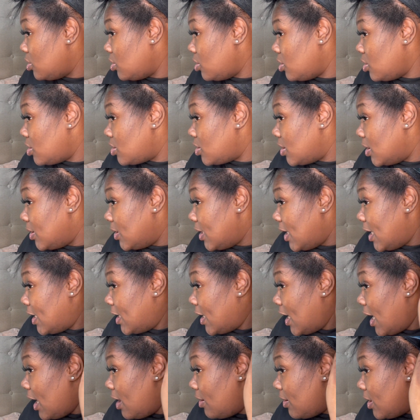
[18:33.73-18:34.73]
So like
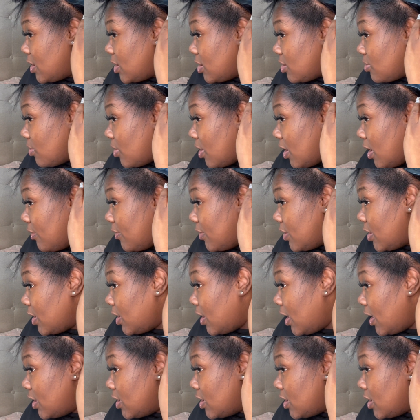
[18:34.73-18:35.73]
now I just want everything
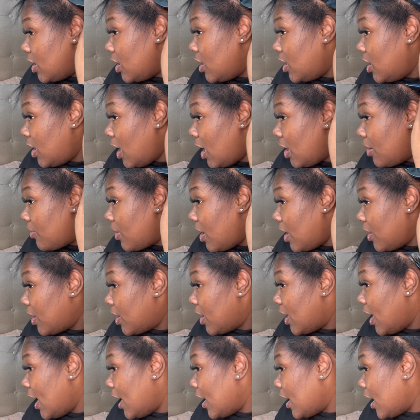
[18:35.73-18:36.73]
like done. I'd rather
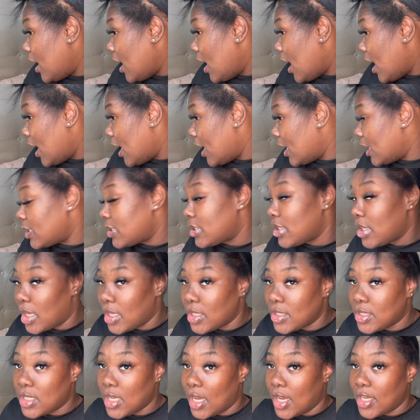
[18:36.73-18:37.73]
like not
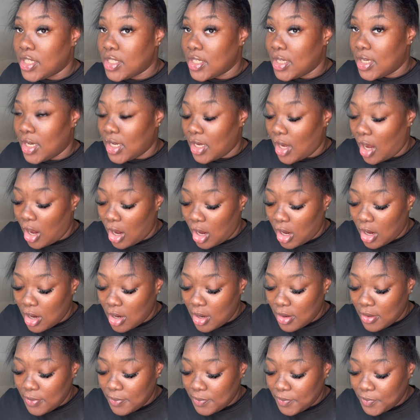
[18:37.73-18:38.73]
touch it at
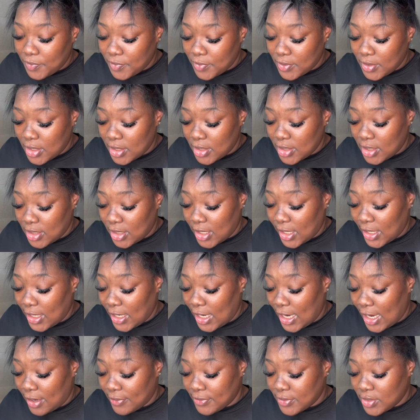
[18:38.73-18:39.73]
all than like
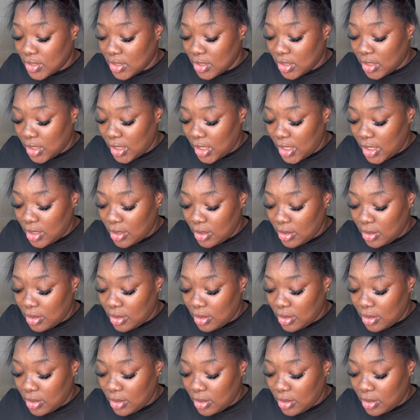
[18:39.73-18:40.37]
have to like,